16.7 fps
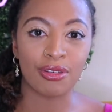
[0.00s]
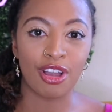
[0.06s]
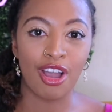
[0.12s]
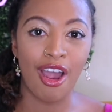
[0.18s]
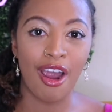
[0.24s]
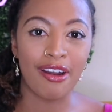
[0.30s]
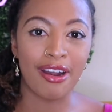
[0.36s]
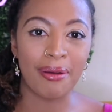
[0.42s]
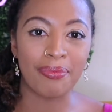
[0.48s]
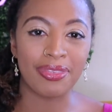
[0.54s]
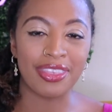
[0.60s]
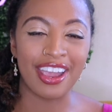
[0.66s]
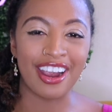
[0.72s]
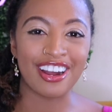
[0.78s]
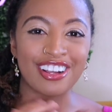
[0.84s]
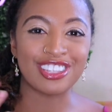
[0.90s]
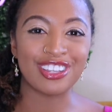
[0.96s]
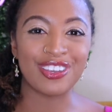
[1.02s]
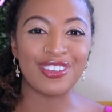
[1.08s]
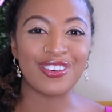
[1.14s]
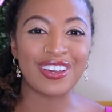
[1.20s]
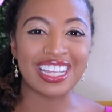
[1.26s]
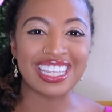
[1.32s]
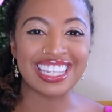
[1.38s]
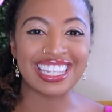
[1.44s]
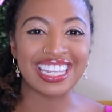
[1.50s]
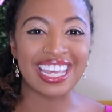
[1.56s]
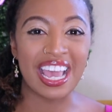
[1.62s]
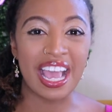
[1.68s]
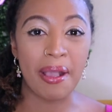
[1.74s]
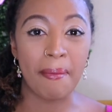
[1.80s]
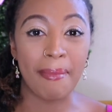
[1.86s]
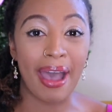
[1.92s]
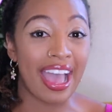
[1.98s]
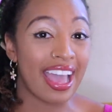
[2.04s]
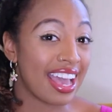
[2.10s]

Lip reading: card up there so you can see my